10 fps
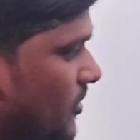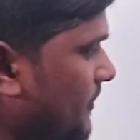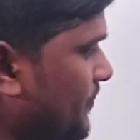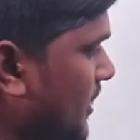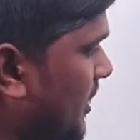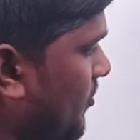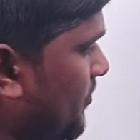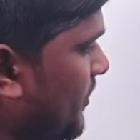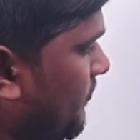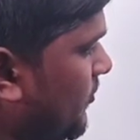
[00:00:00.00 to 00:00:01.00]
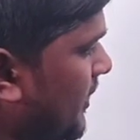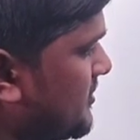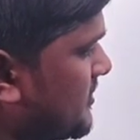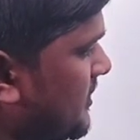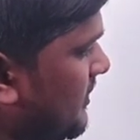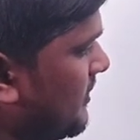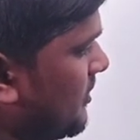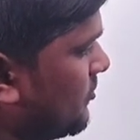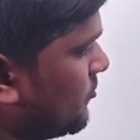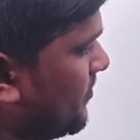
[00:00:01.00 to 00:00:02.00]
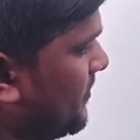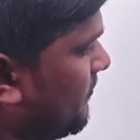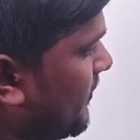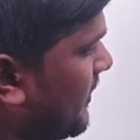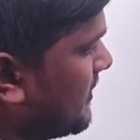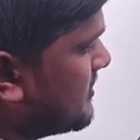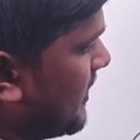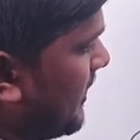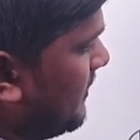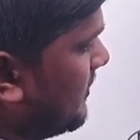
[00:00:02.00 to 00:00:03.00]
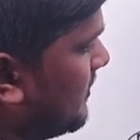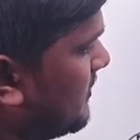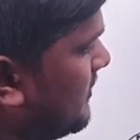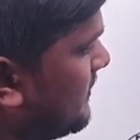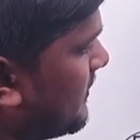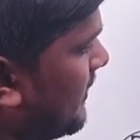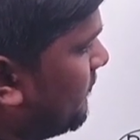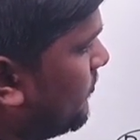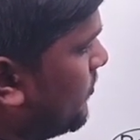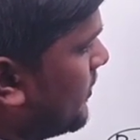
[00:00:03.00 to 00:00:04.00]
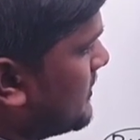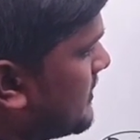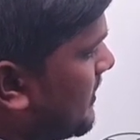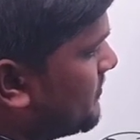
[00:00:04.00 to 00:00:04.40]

Okay. Now B4H10. So B5H9. These kind of boranes are